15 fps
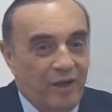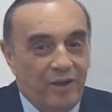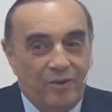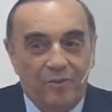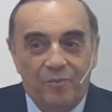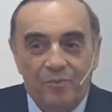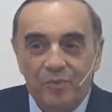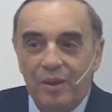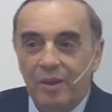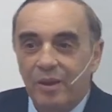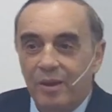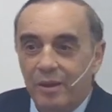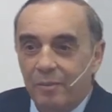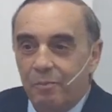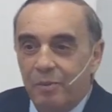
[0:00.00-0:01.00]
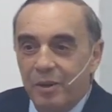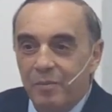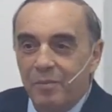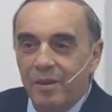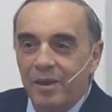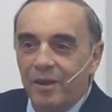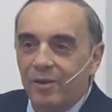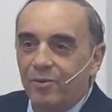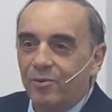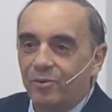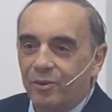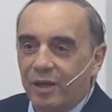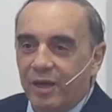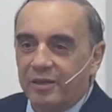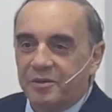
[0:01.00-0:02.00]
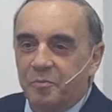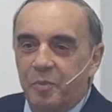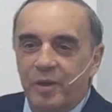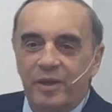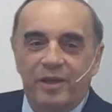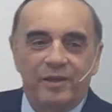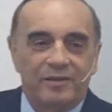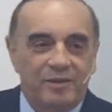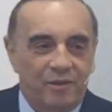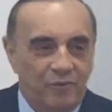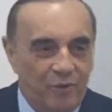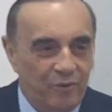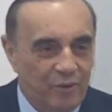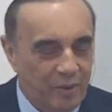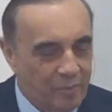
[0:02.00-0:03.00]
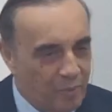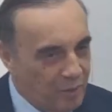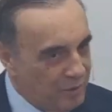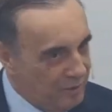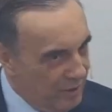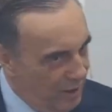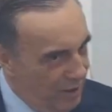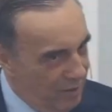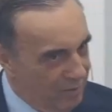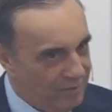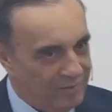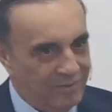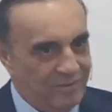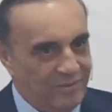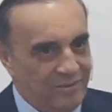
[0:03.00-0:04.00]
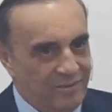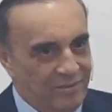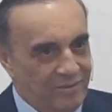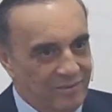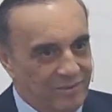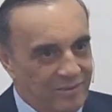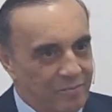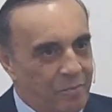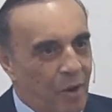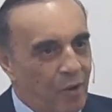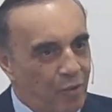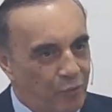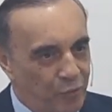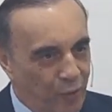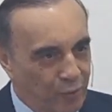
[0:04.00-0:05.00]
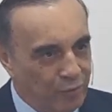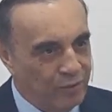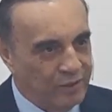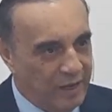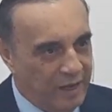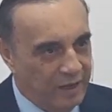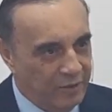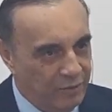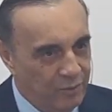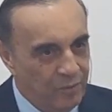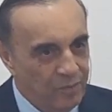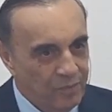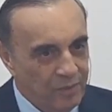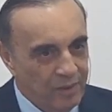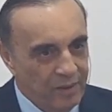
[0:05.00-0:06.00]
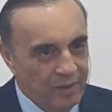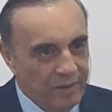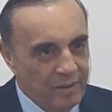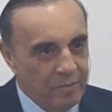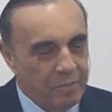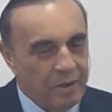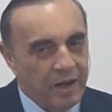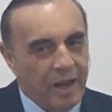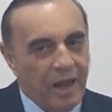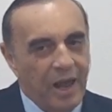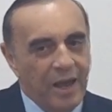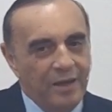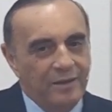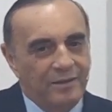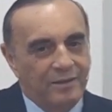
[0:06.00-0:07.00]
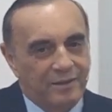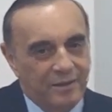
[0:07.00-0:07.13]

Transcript: The letter didn't come first and then the experience came later. No, Paul was used